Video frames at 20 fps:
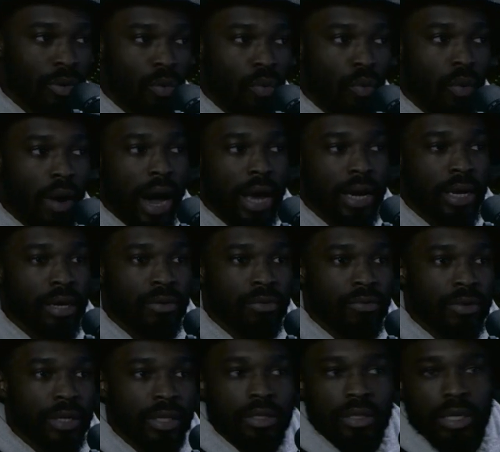why
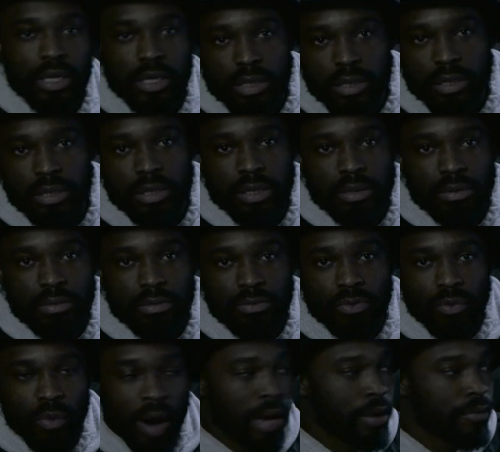didn't we just
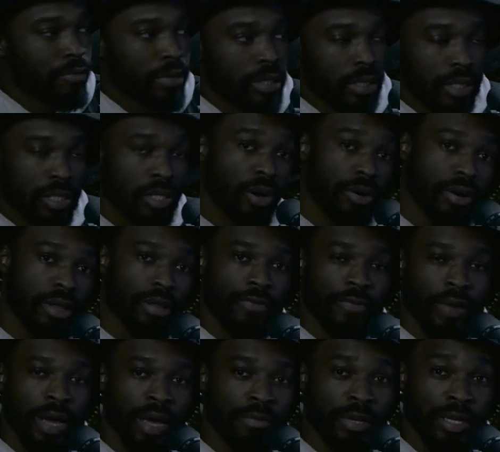Why didn't we just go to the
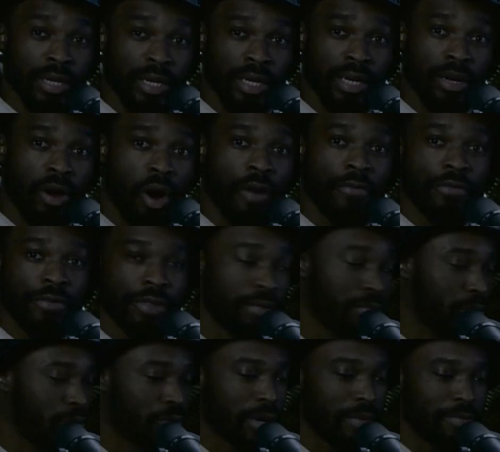family and offer
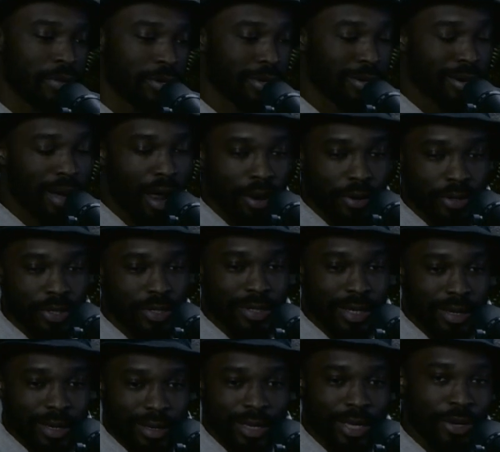them three million dollars
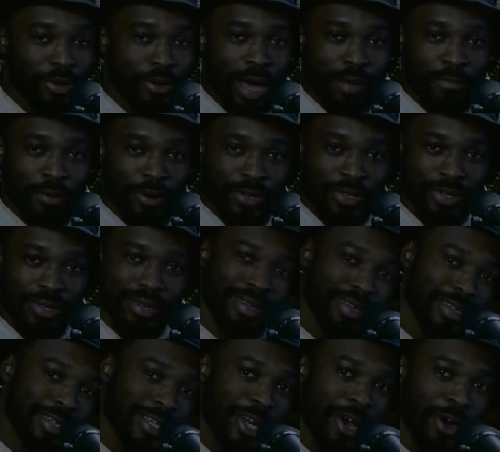to kill that person?
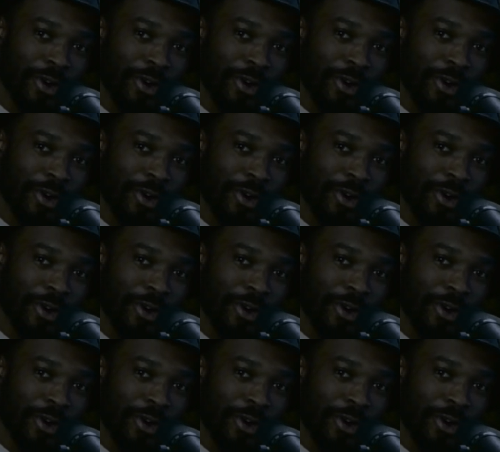You